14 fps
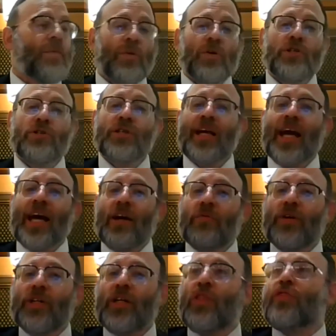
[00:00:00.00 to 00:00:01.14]
Because you had
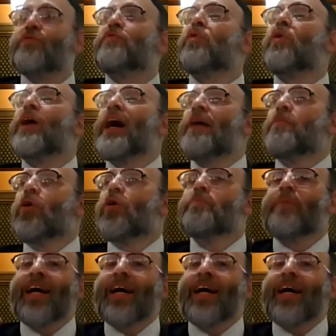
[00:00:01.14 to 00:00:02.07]
originally 4 amot